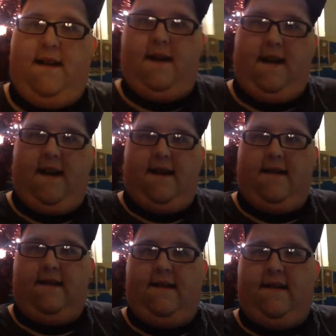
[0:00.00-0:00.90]

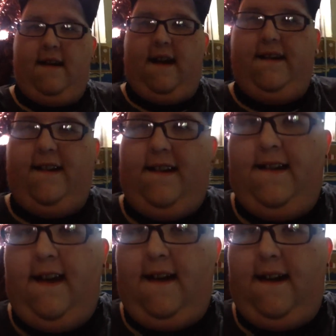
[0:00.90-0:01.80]
and as you can
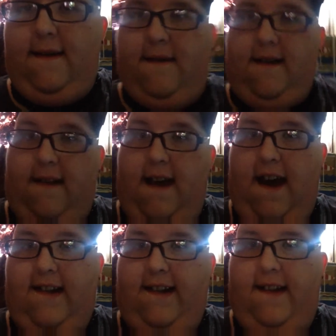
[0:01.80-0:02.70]
tell, I wear
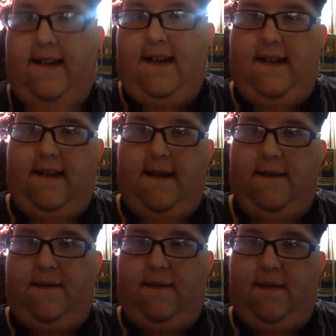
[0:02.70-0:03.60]
glasses, and
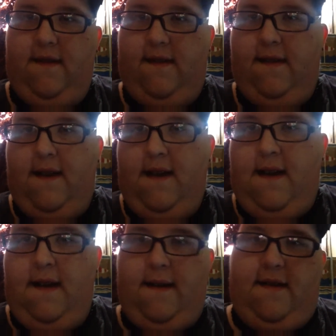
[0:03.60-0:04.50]
I'm
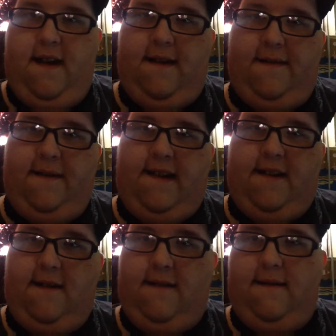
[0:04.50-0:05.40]
trying to fix
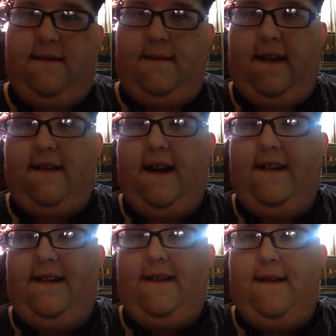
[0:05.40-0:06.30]
so my
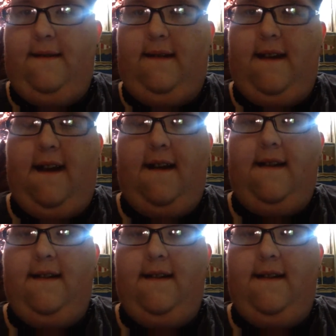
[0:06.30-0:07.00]
glasses don't glare.